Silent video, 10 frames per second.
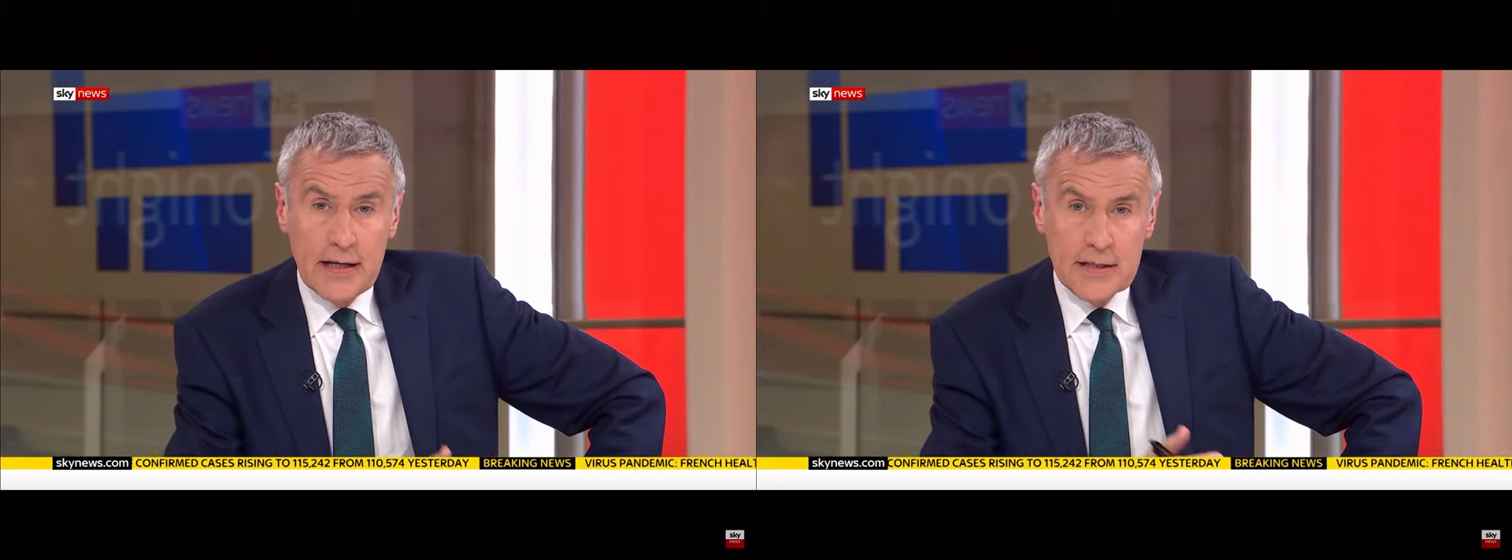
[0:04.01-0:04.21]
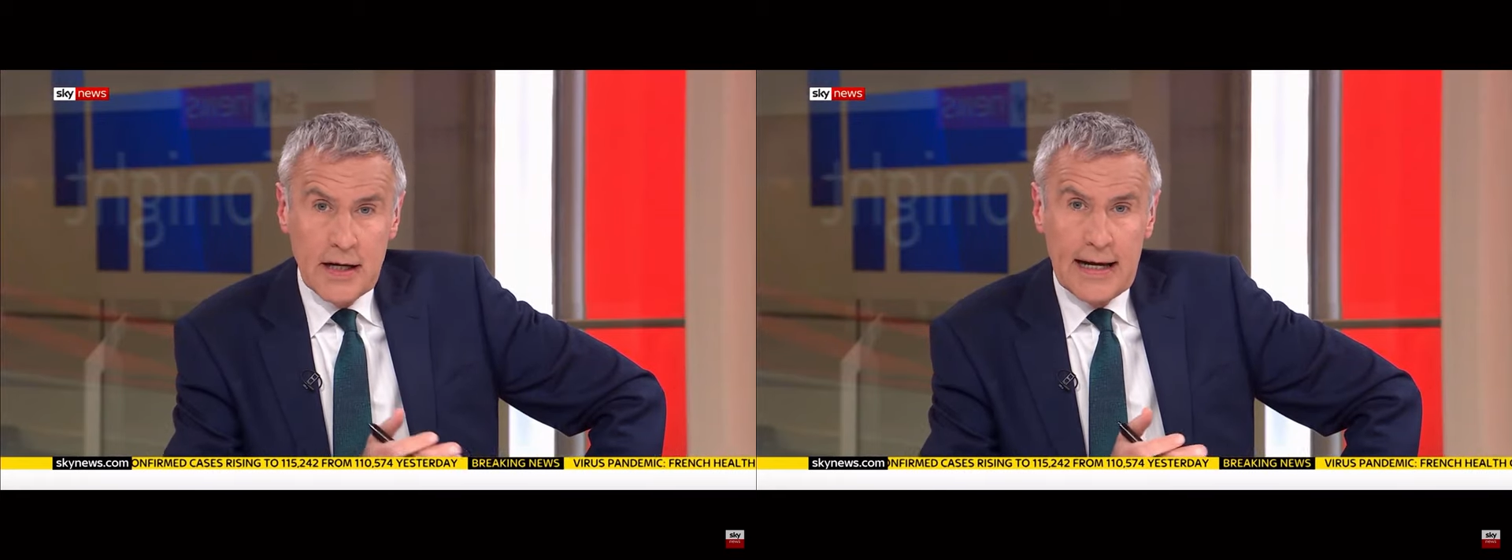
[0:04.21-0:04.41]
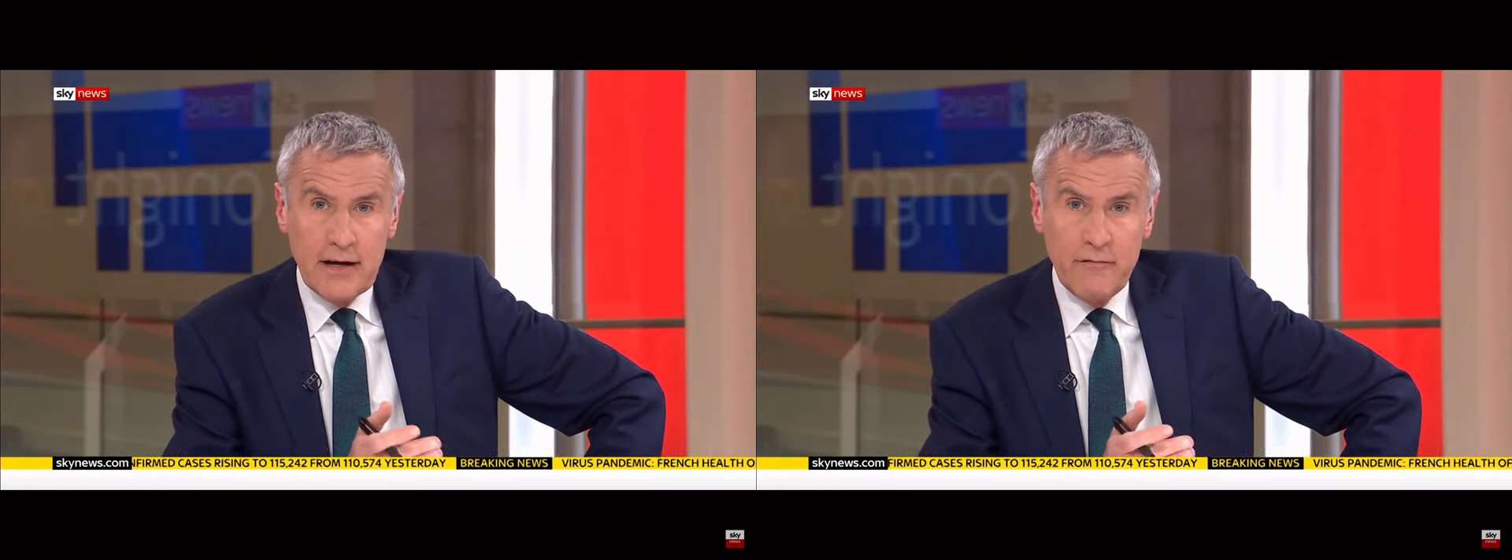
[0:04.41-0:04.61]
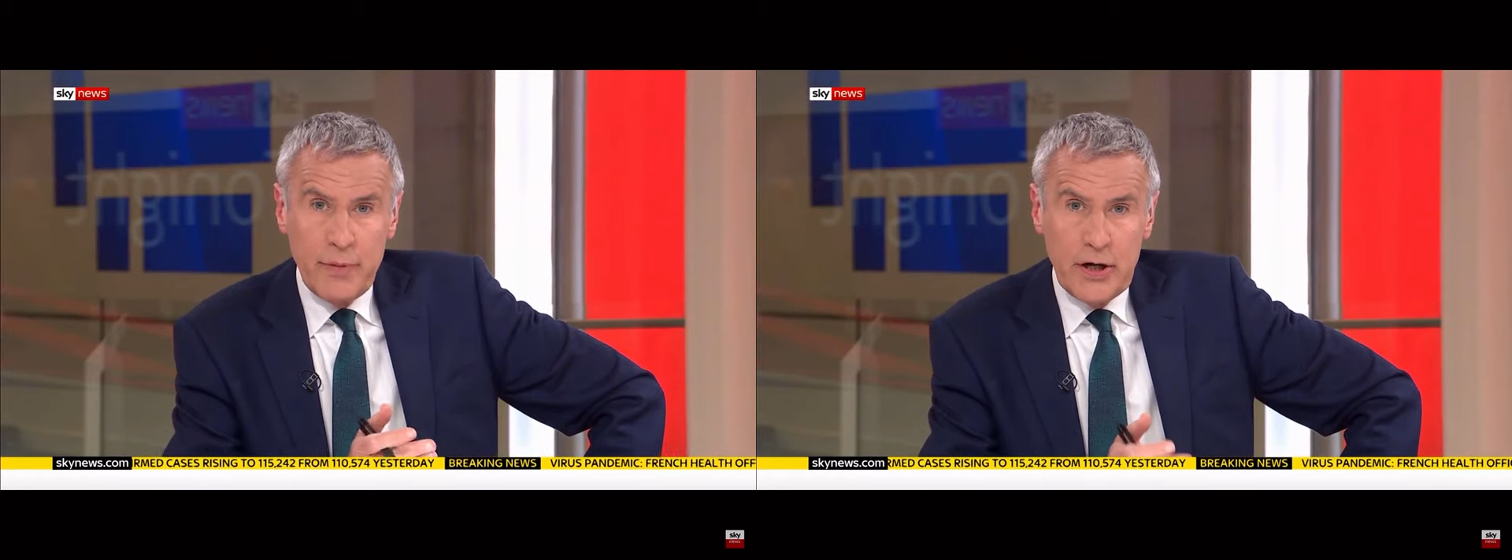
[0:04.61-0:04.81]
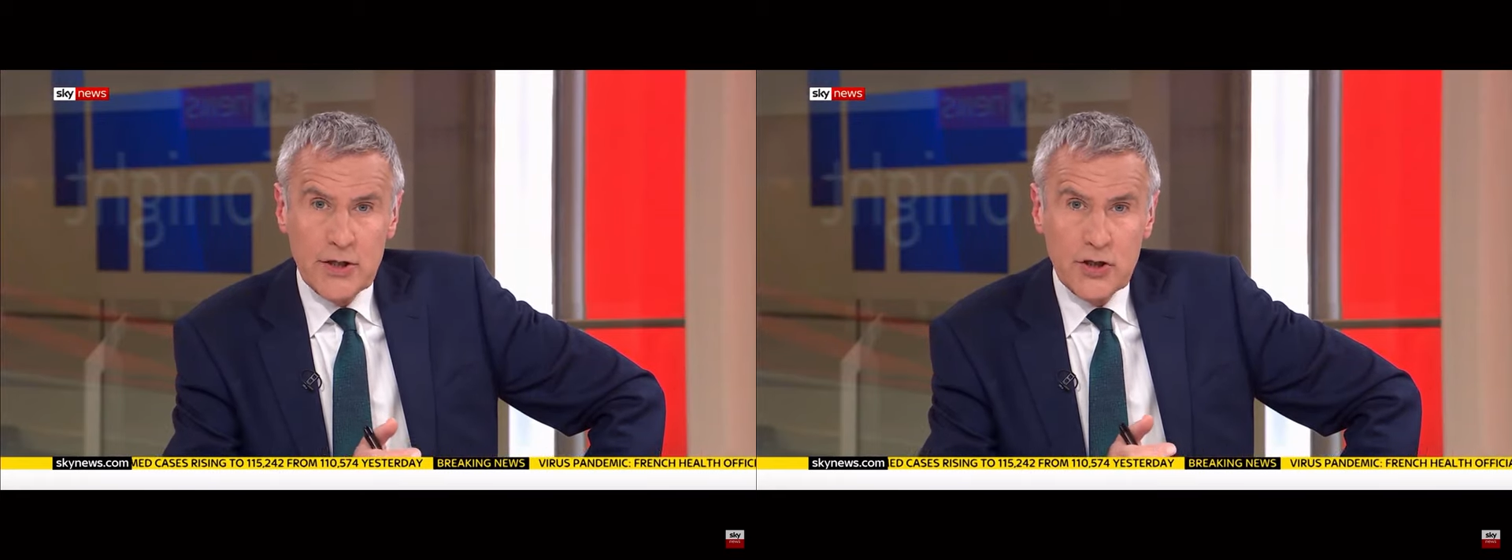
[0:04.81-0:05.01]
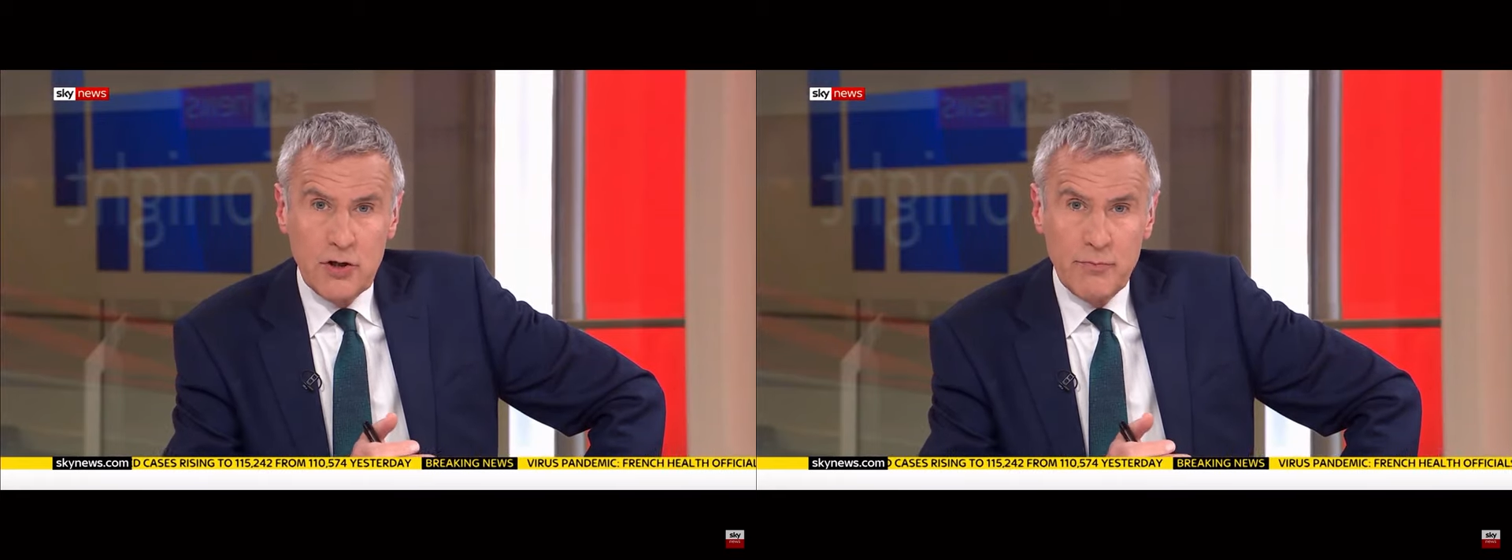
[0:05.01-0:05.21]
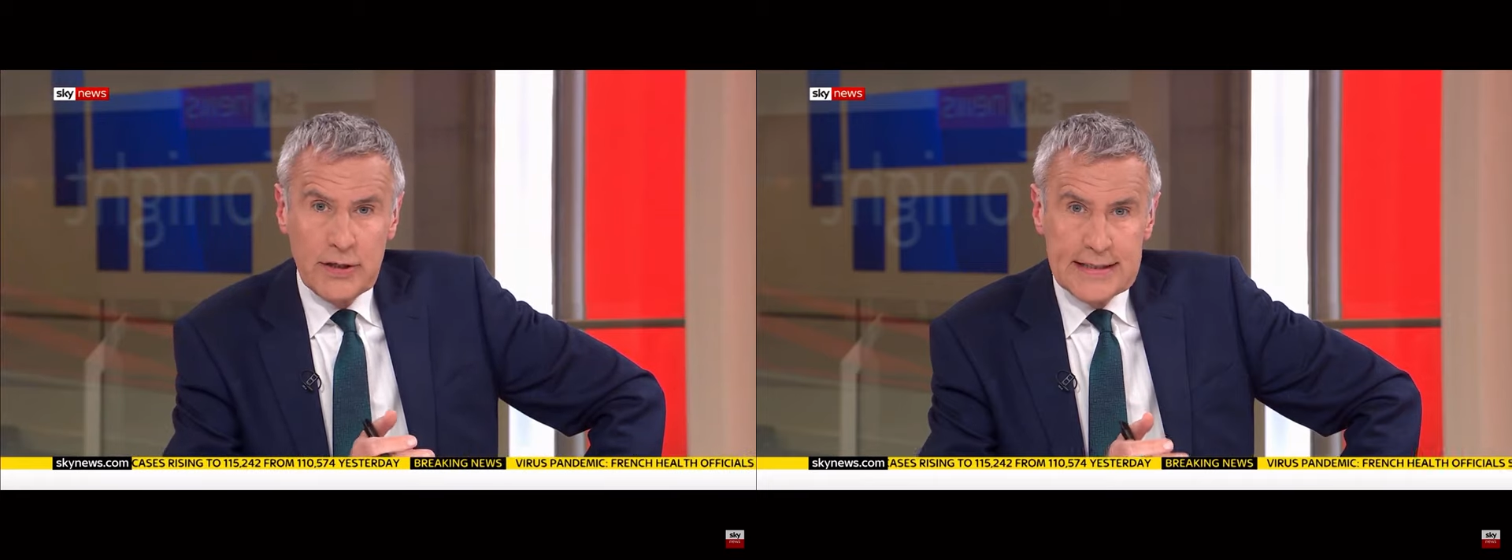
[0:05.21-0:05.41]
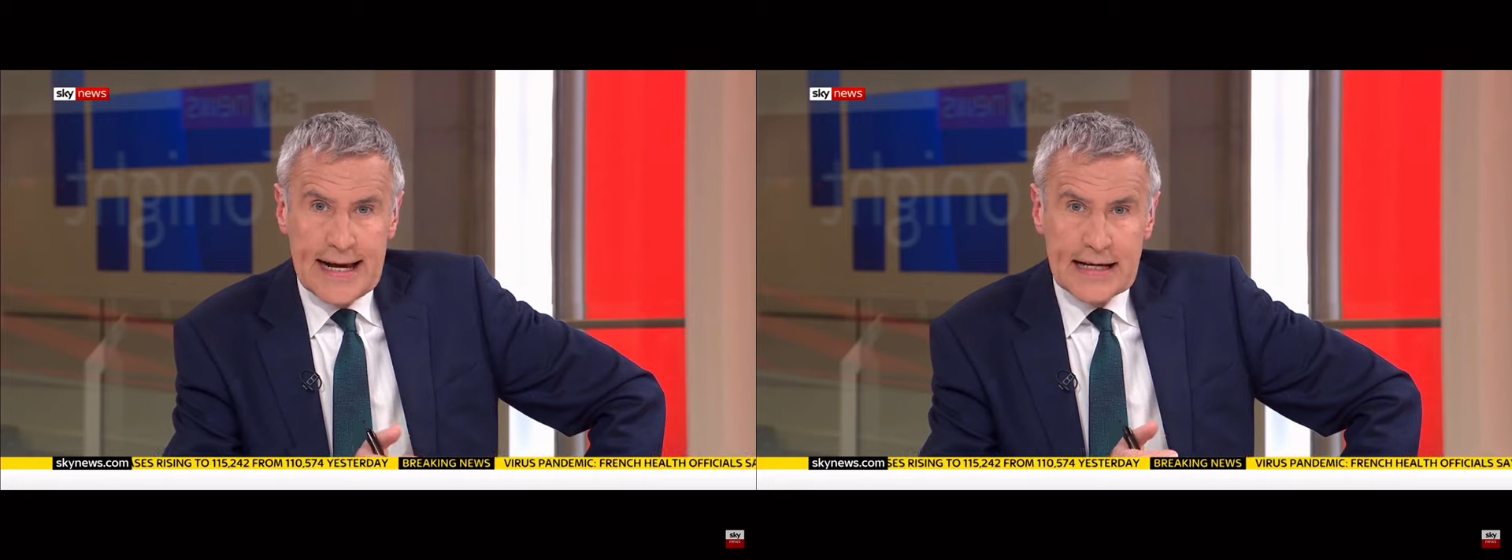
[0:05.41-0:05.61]
is the lack of personal
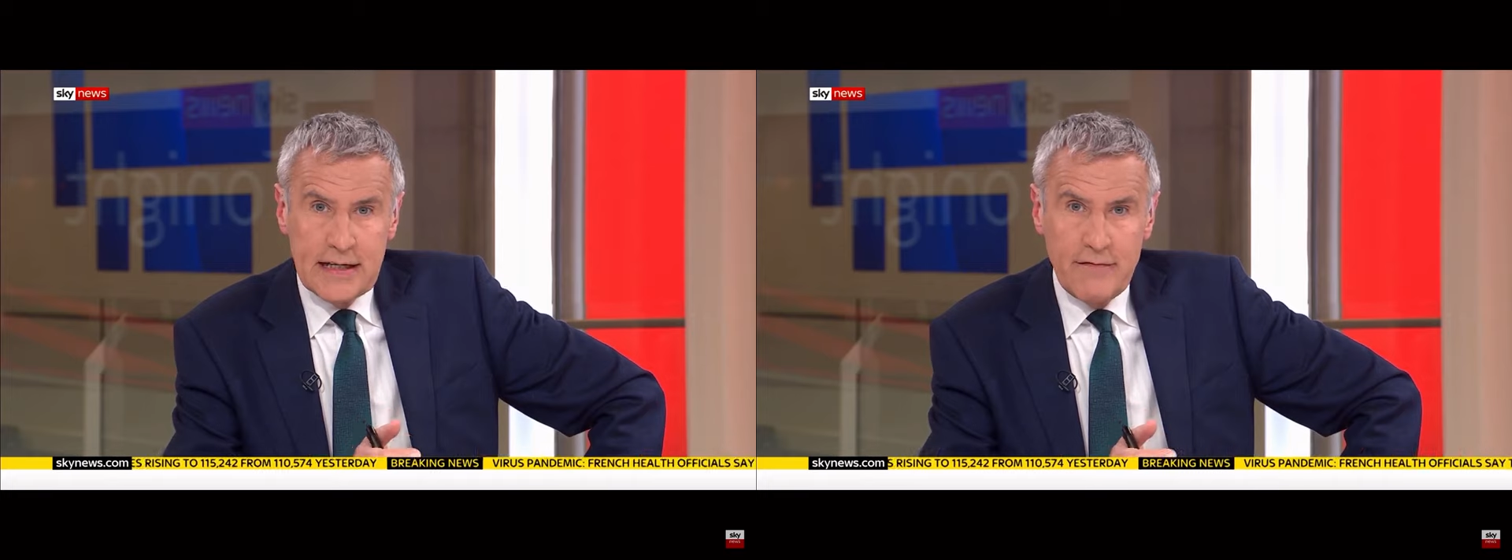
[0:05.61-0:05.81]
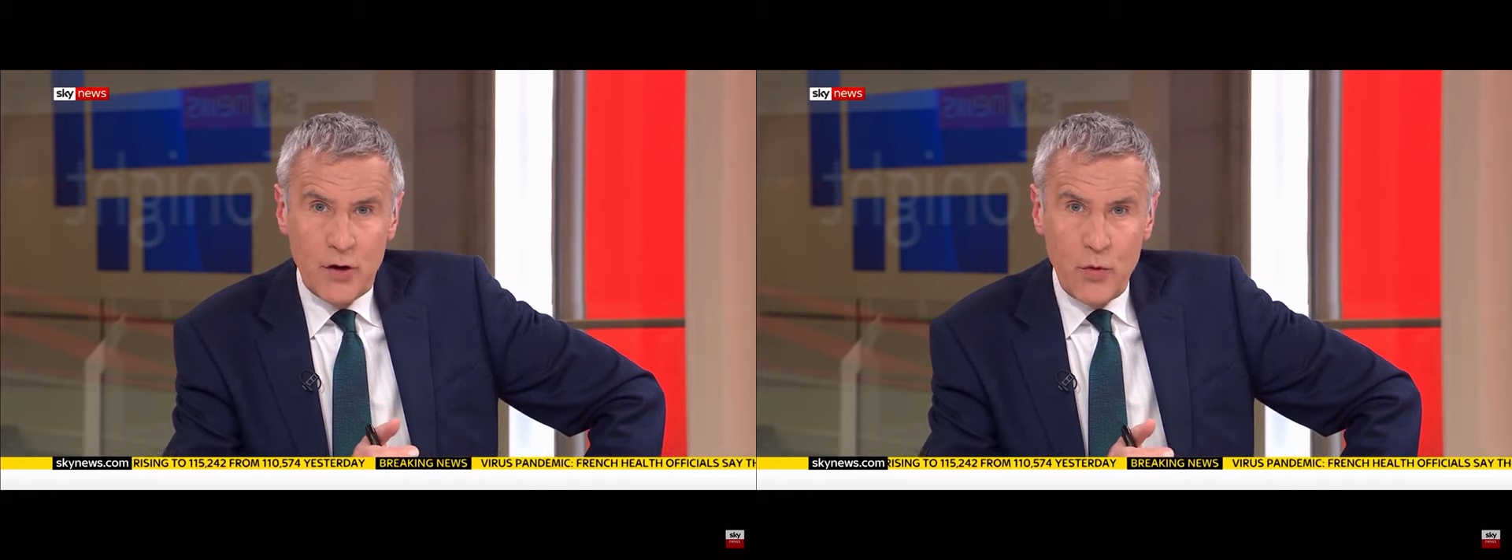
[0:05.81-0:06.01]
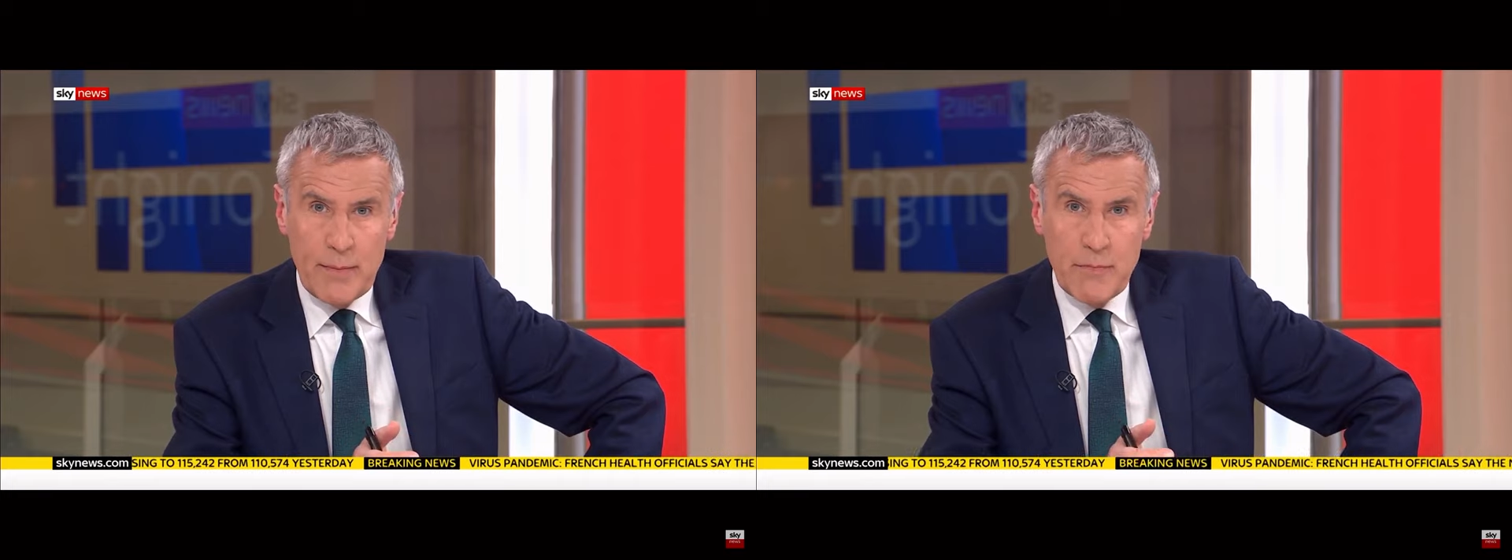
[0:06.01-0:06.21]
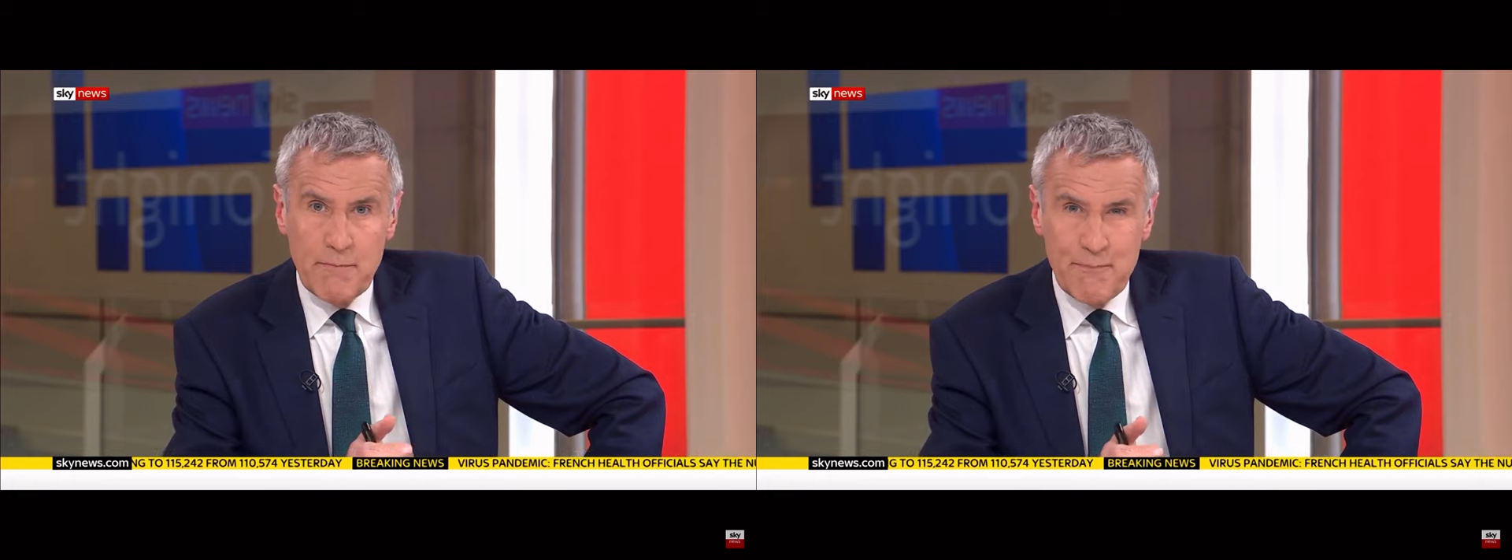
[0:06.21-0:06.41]
protective equipment,